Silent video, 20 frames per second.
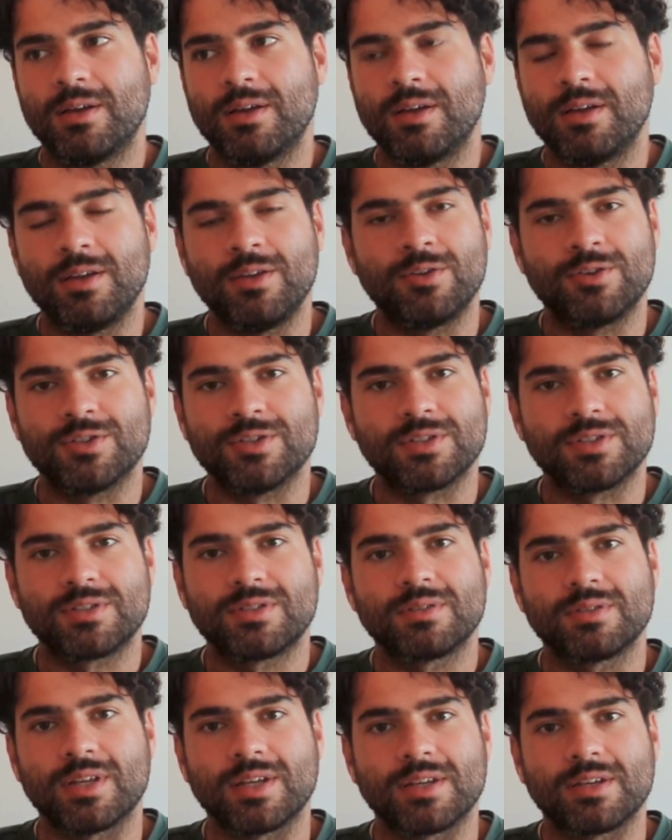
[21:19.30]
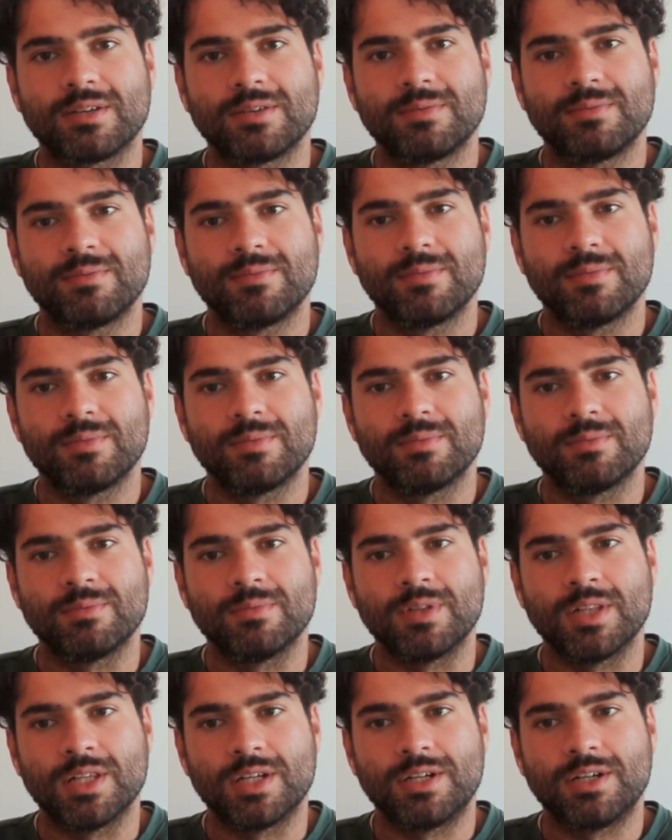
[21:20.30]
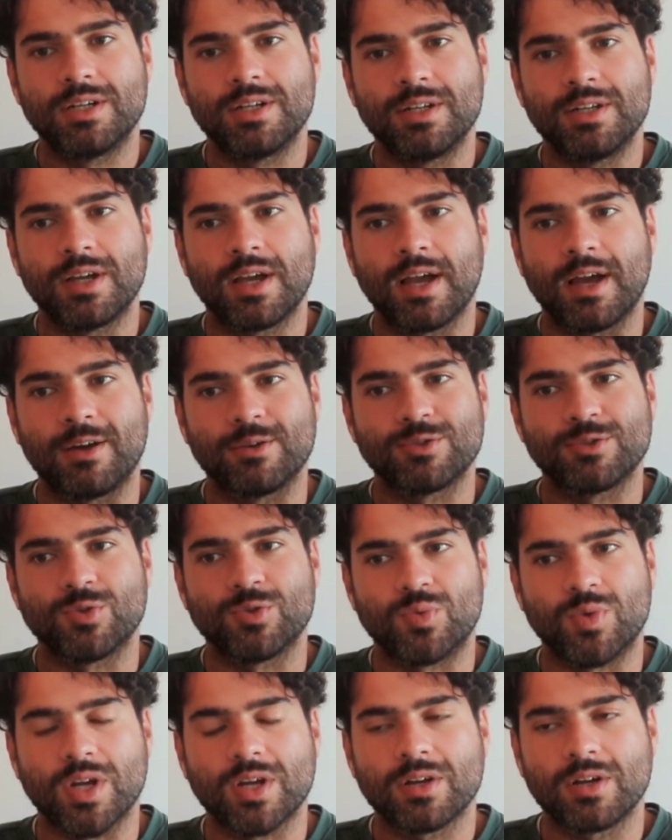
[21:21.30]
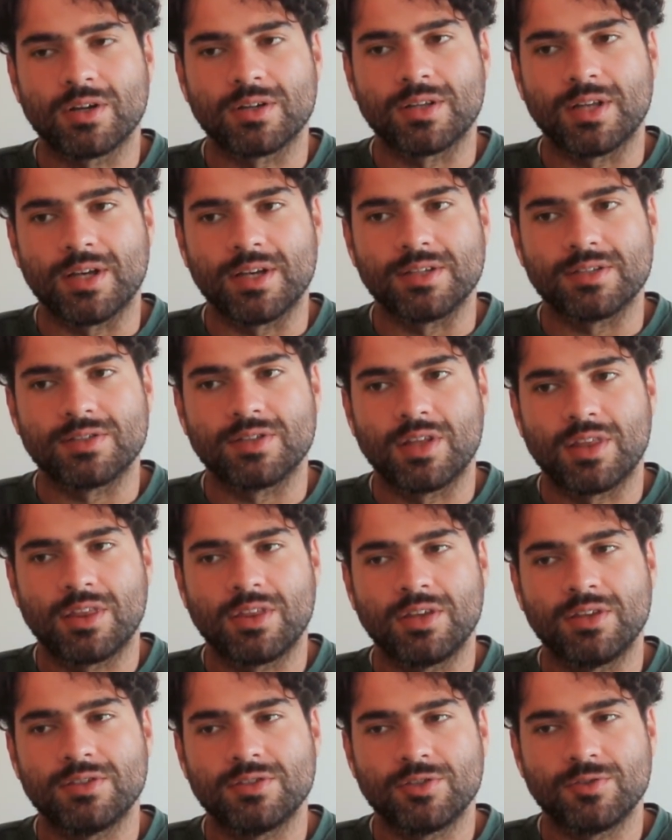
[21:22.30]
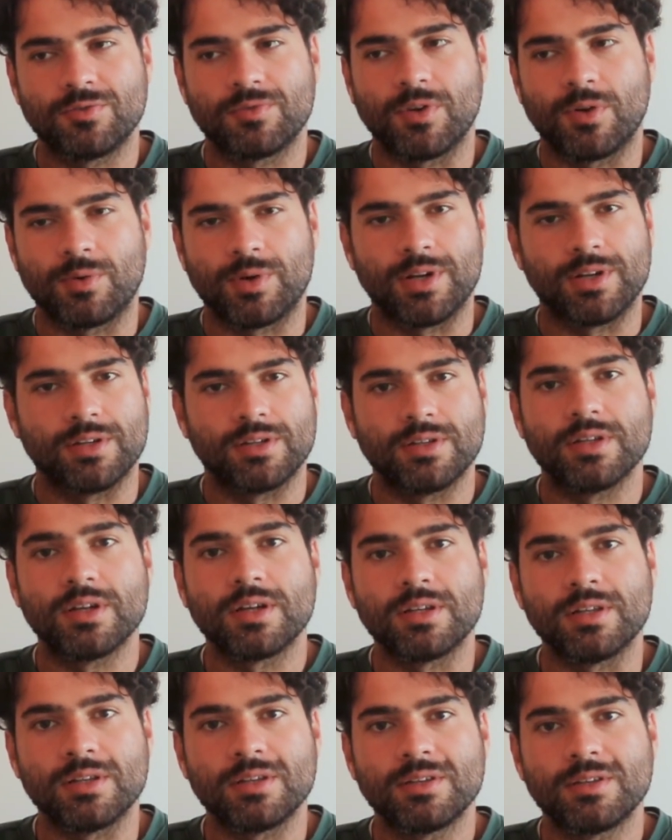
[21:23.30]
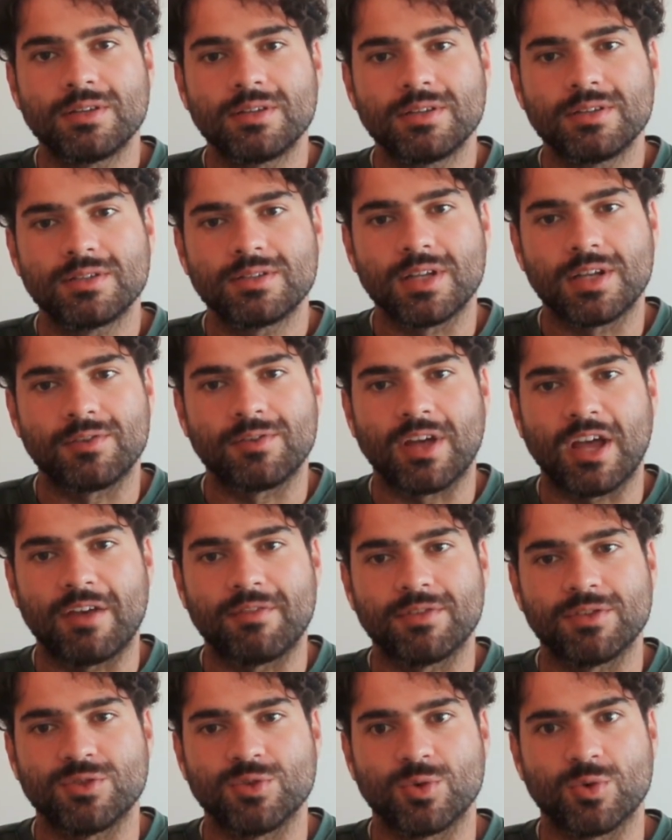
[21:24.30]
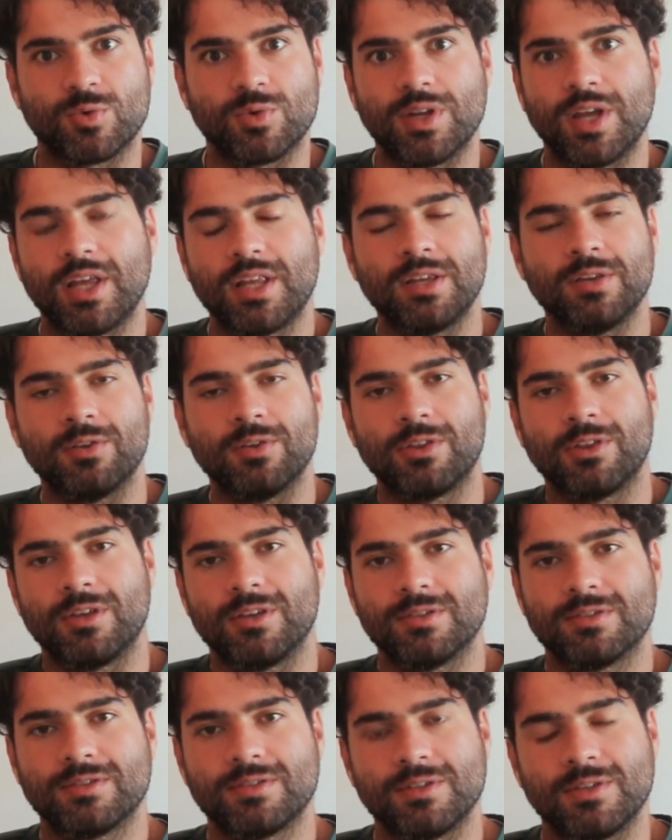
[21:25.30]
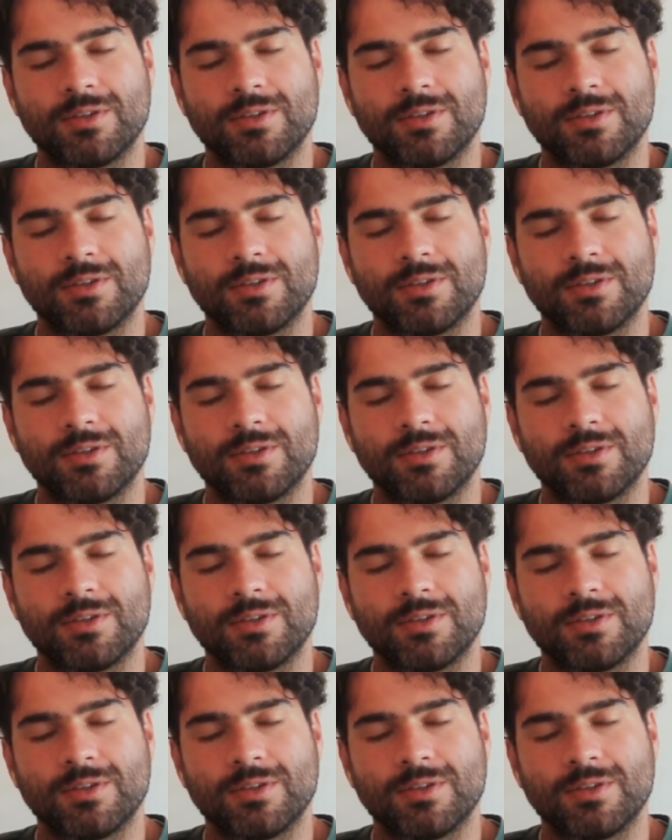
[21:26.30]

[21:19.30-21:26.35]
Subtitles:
You're just like learning how to recognize the things you've already done instead of having to create new things,